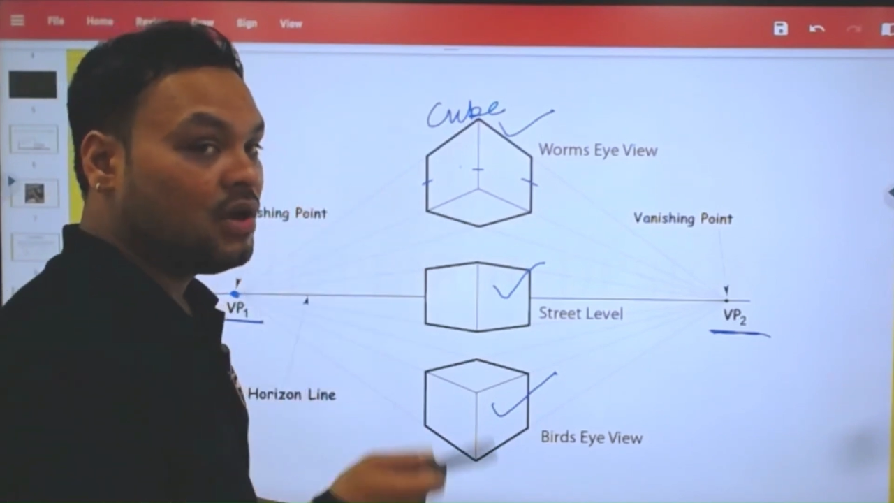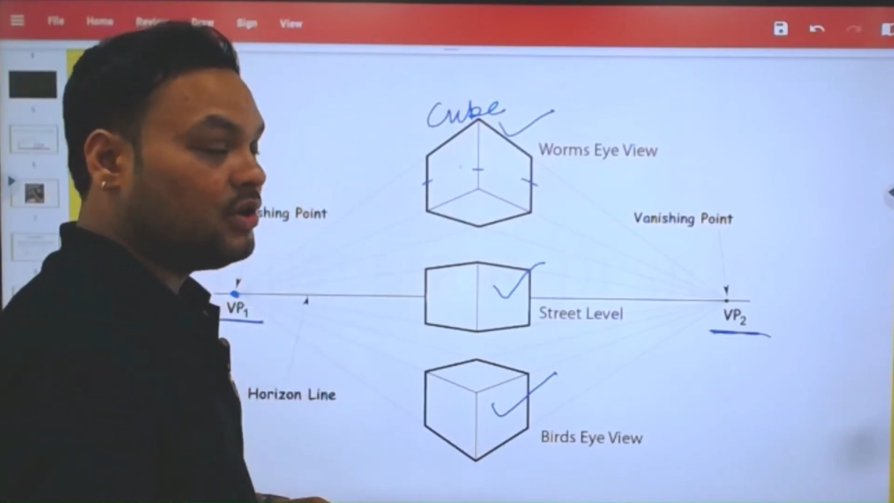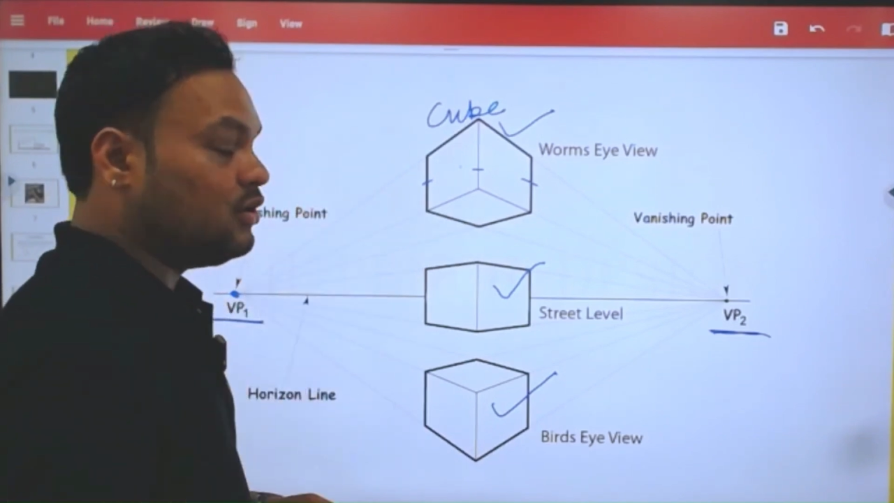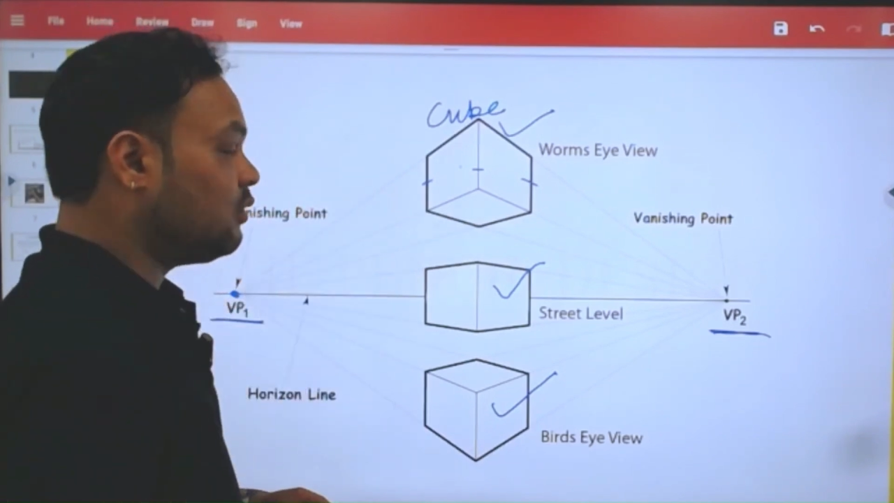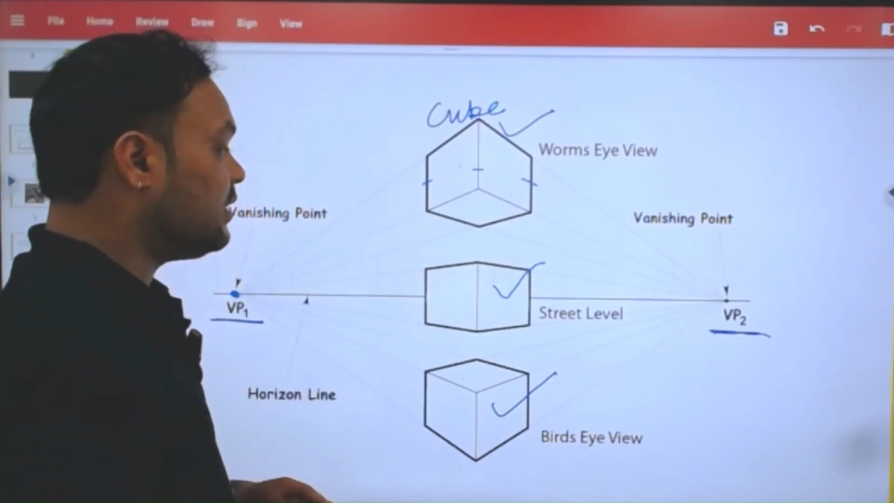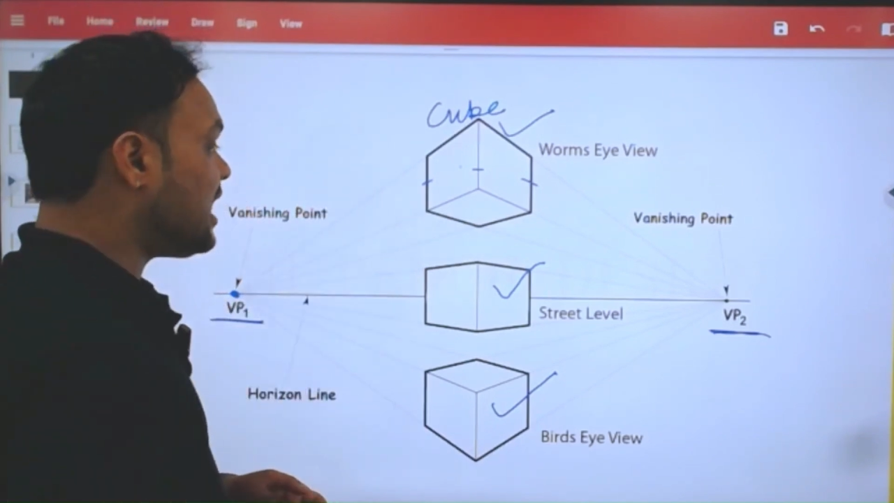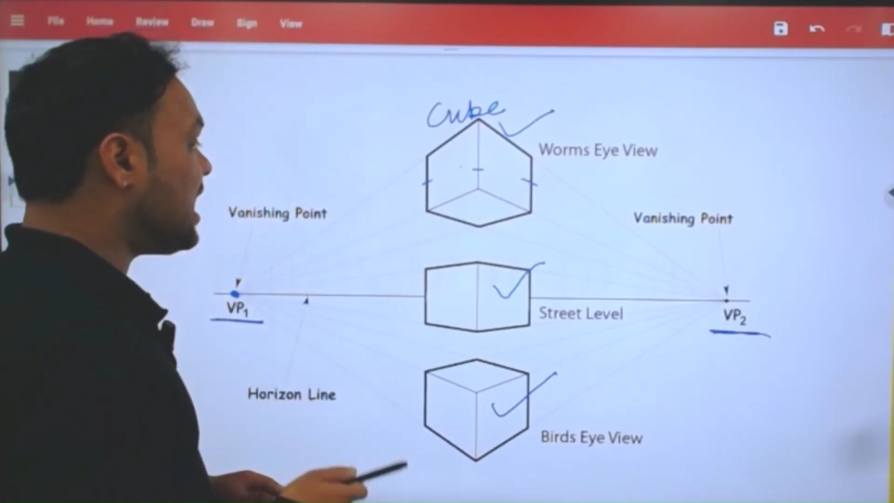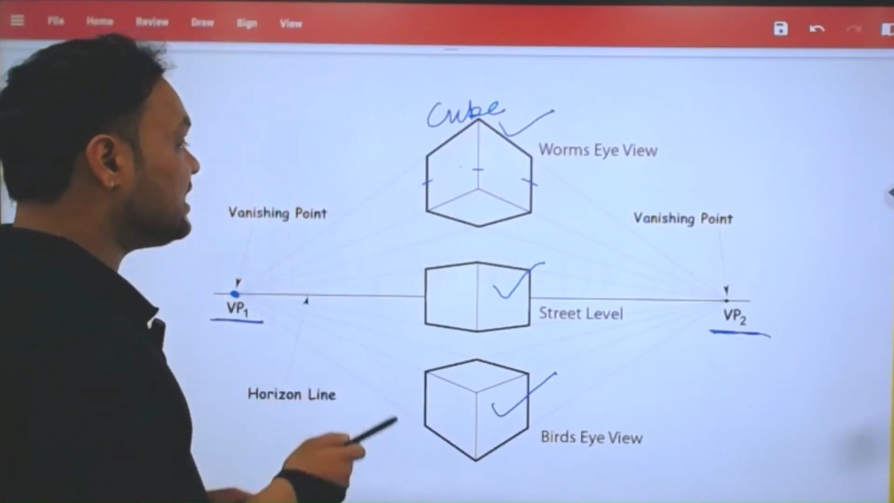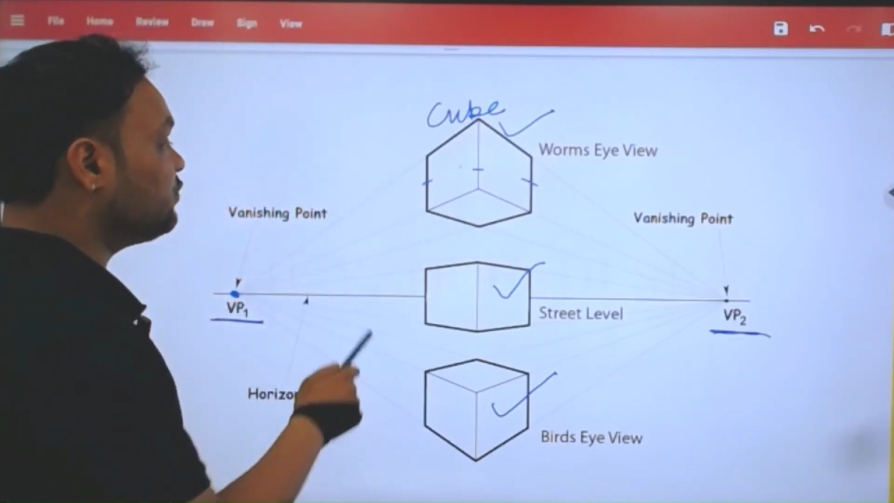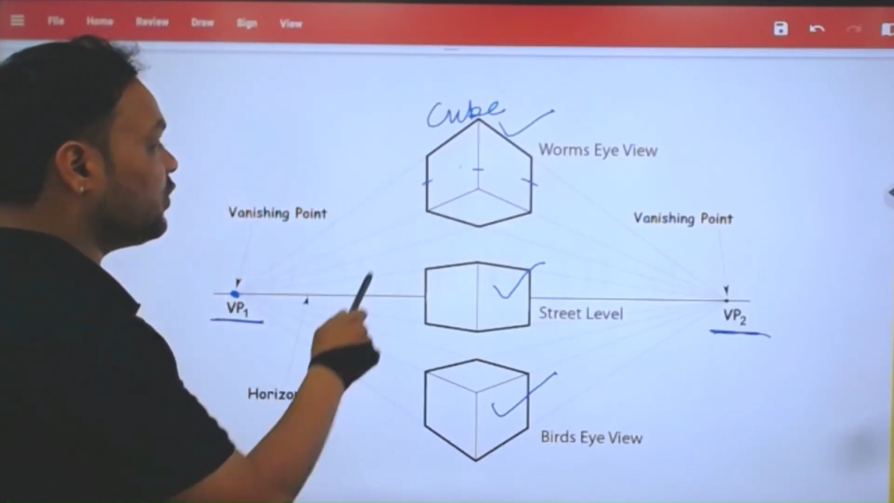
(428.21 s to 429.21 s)
known
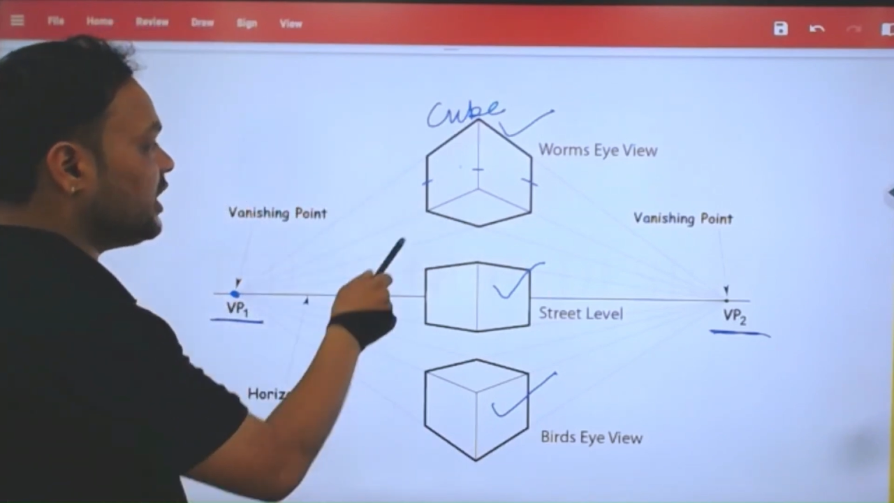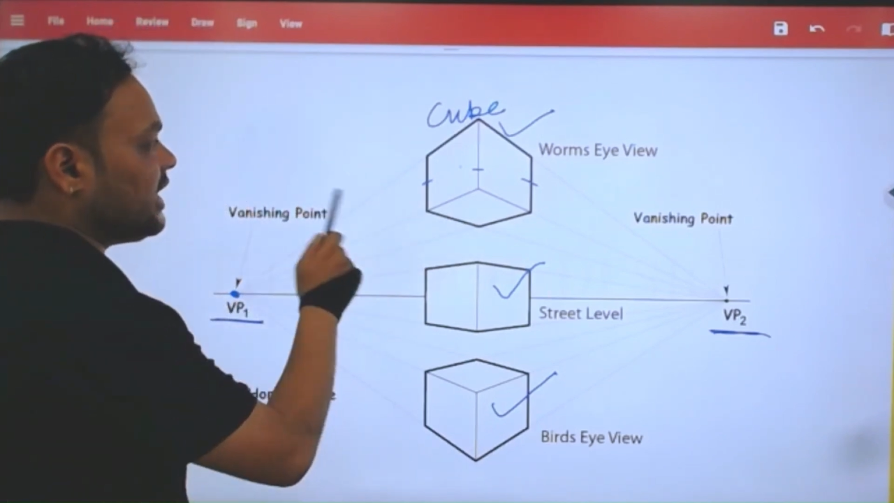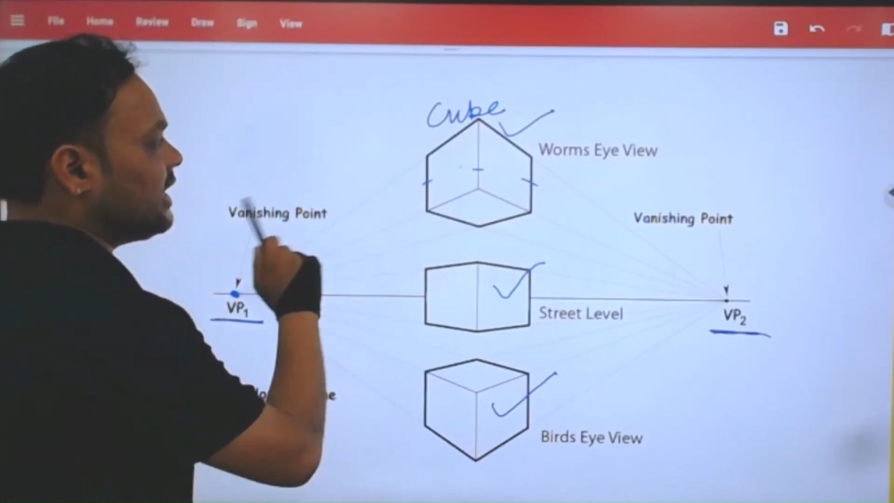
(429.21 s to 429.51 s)
as vertical